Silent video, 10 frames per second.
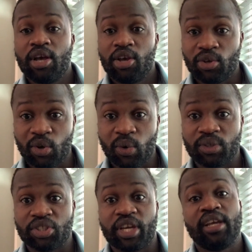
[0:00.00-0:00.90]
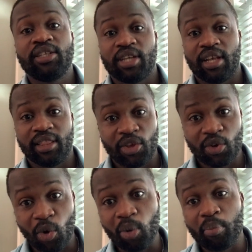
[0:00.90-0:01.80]
you go change, and then you
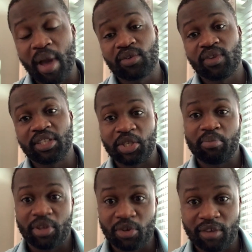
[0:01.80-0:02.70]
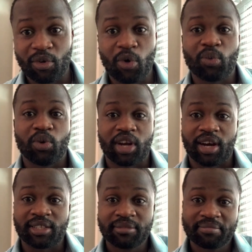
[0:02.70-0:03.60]
go back to the gym and you have your own workout